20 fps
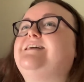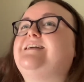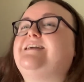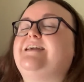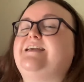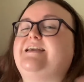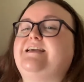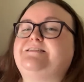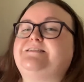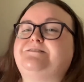
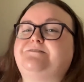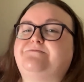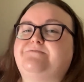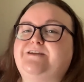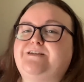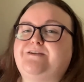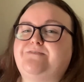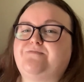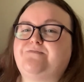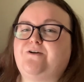It isn't a
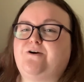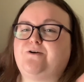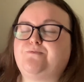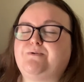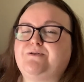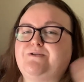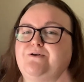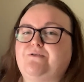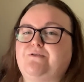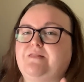reading vlog,
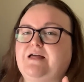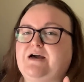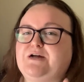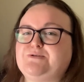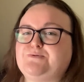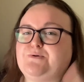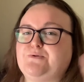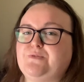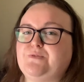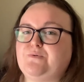but not the
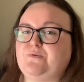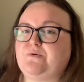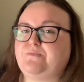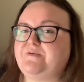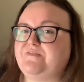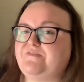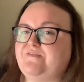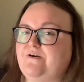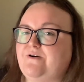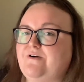last one, the one
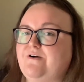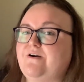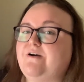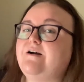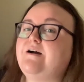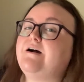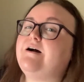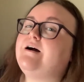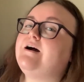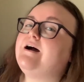before.
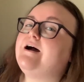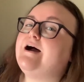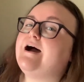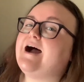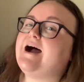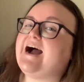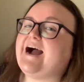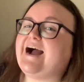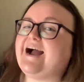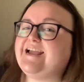
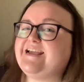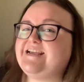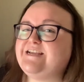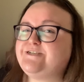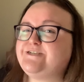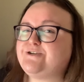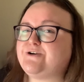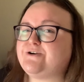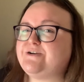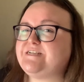I
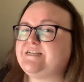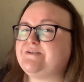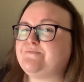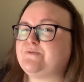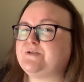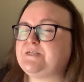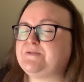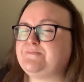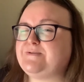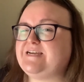enjoyed it.
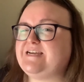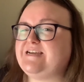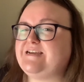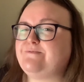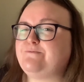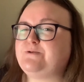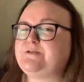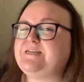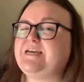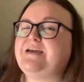Was
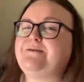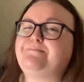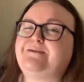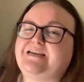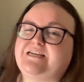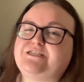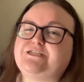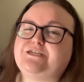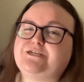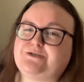it a
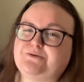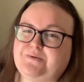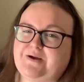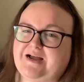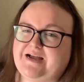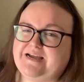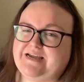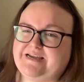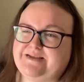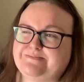bit too
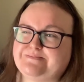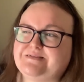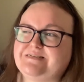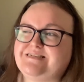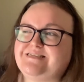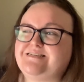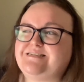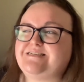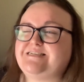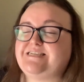hyped?
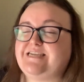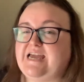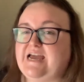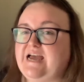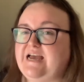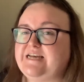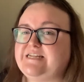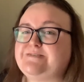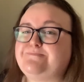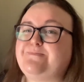
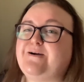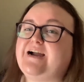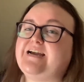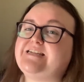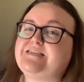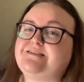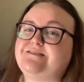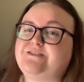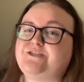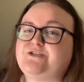Yes, but I
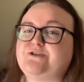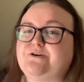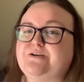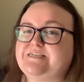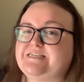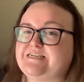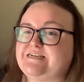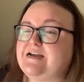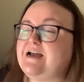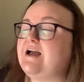still enjoyed
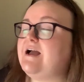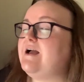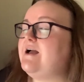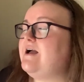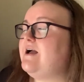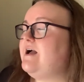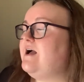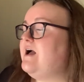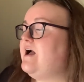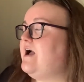it.
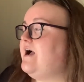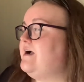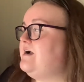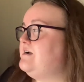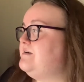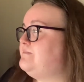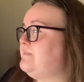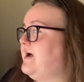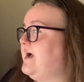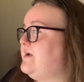
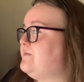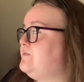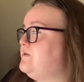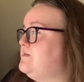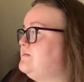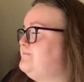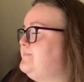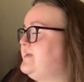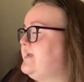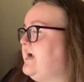I
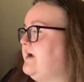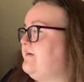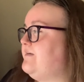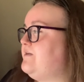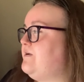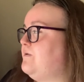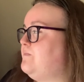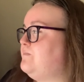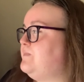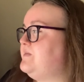will be carrying
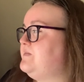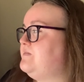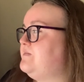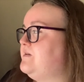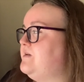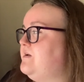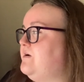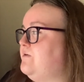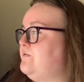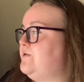on with
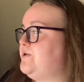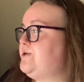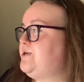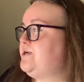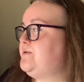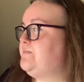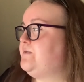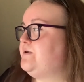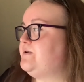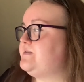the other
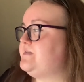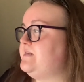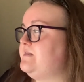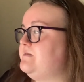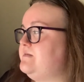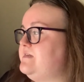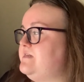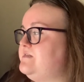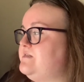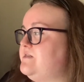two books in
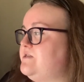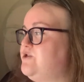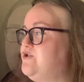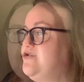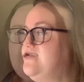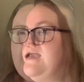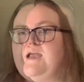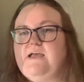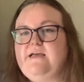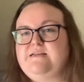this
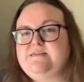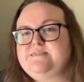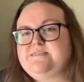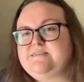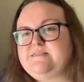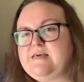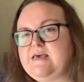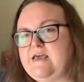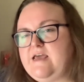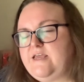trilogy. And
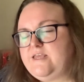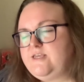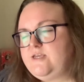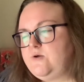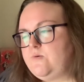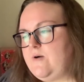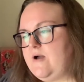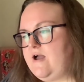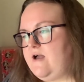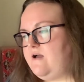there
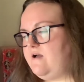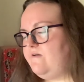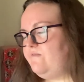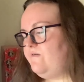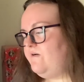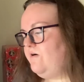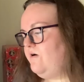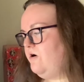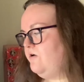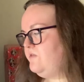you have
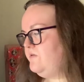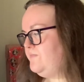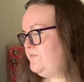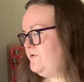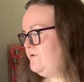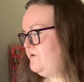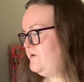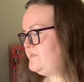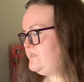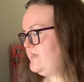all the
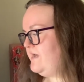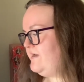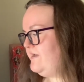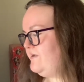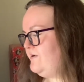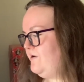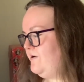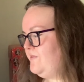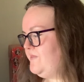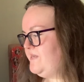books I
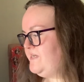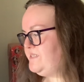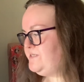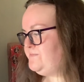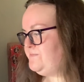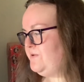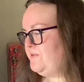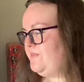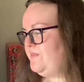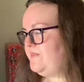got this
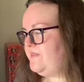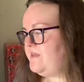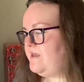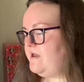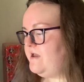month.